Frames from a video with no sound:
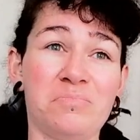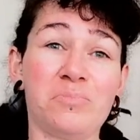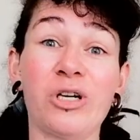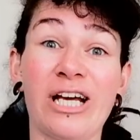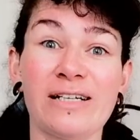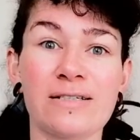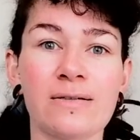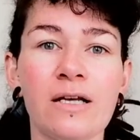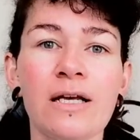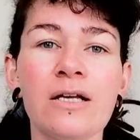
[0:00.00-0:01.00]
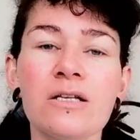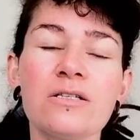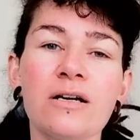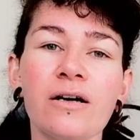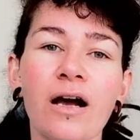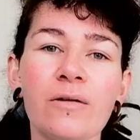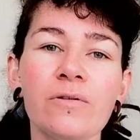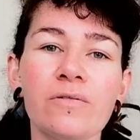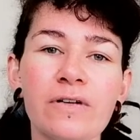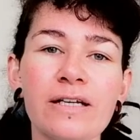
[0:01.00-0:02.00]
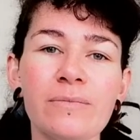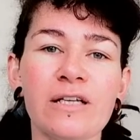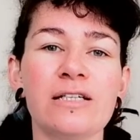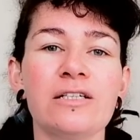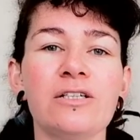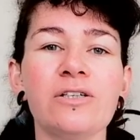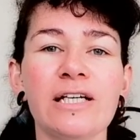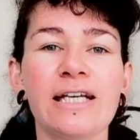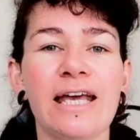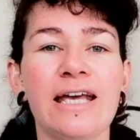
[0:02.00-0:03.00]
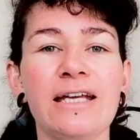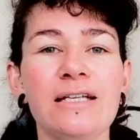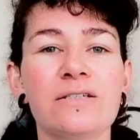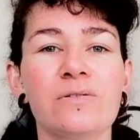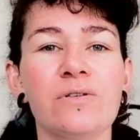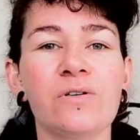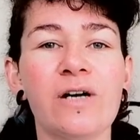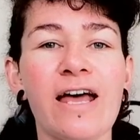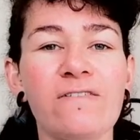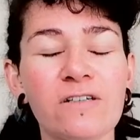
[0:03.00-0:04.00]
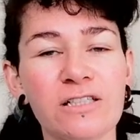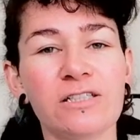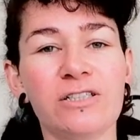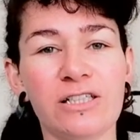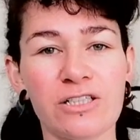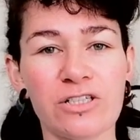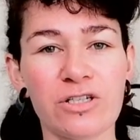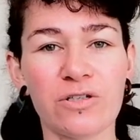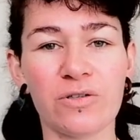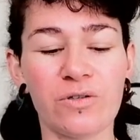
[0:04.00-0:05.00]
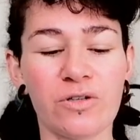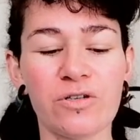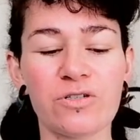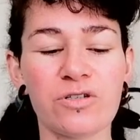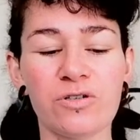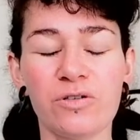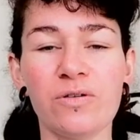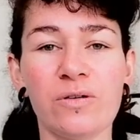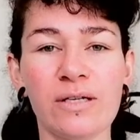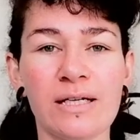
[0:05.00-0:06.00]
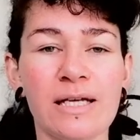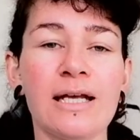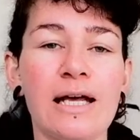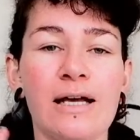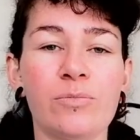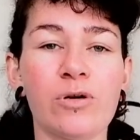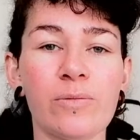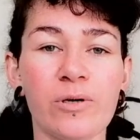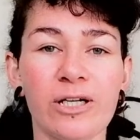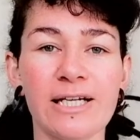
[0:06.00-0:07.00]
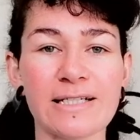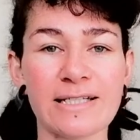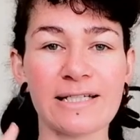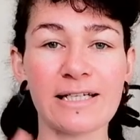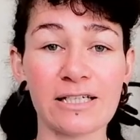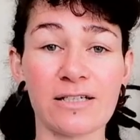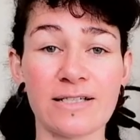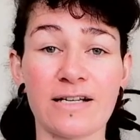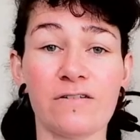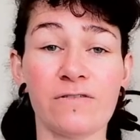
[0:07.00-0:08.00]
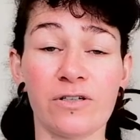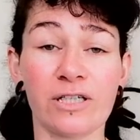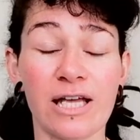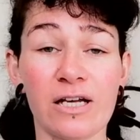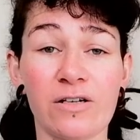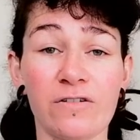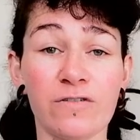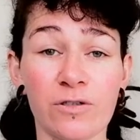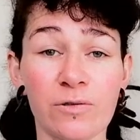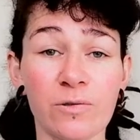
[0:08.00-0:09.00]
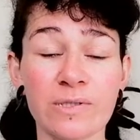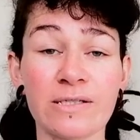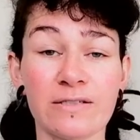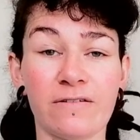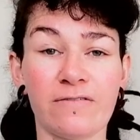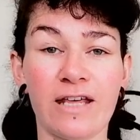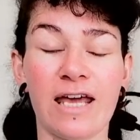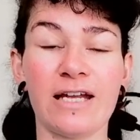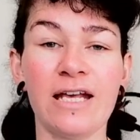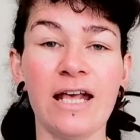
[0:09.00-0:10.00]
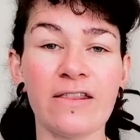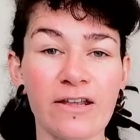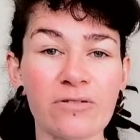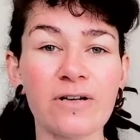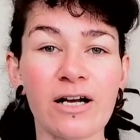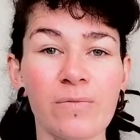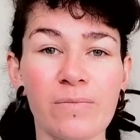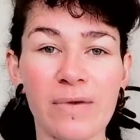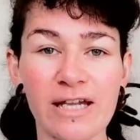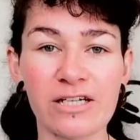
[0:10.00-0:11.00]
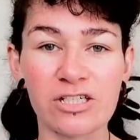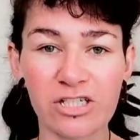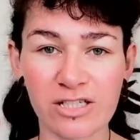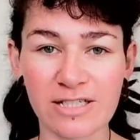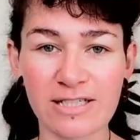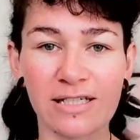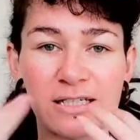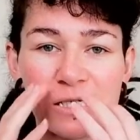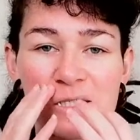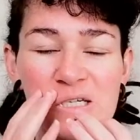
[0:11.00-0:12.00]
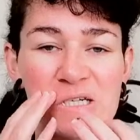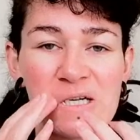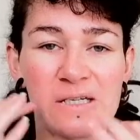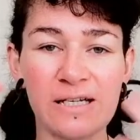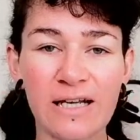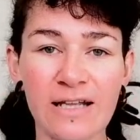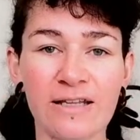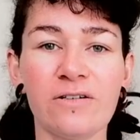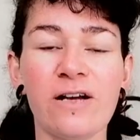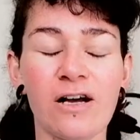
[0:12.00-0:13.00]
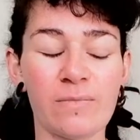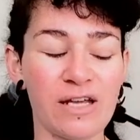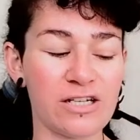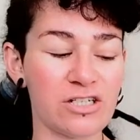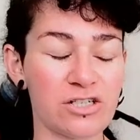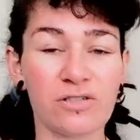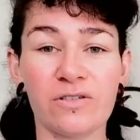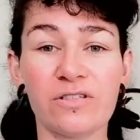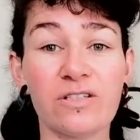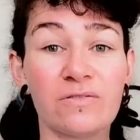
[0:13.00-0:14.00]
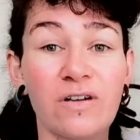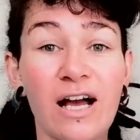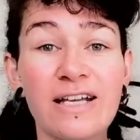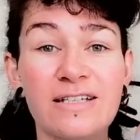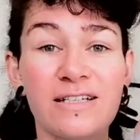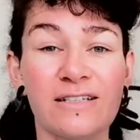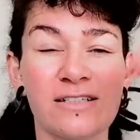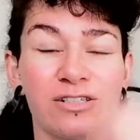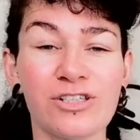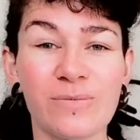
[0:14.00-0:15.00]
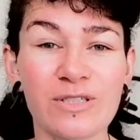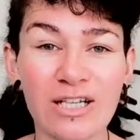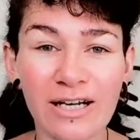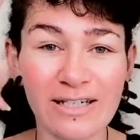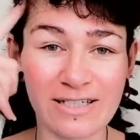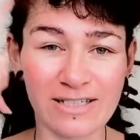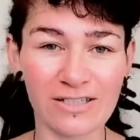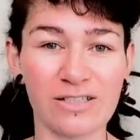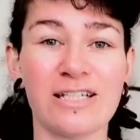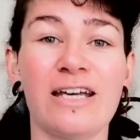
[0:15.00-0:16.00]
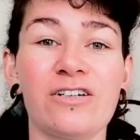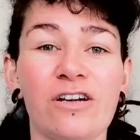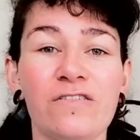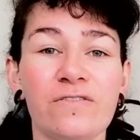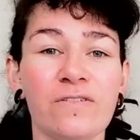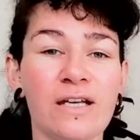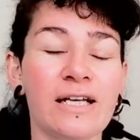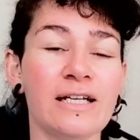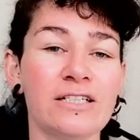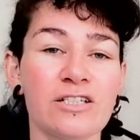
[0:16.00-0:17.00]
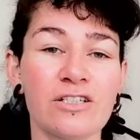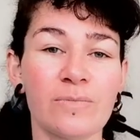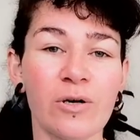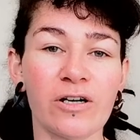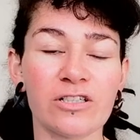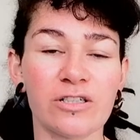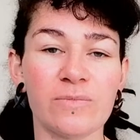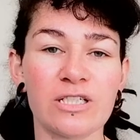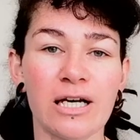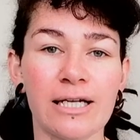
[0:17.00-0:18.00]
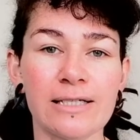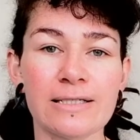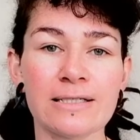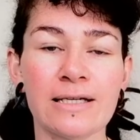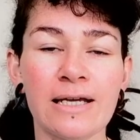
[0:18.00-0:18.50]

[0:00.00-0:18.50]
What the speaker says: products. So I would recommend looking at or having a look into those two probiotics and getting yourself on a few courses of that. That'll help manage the skin condition. That'll help manage your psoriasis, your dermatitis, your dandruff, your seborrhoeic dermatitis.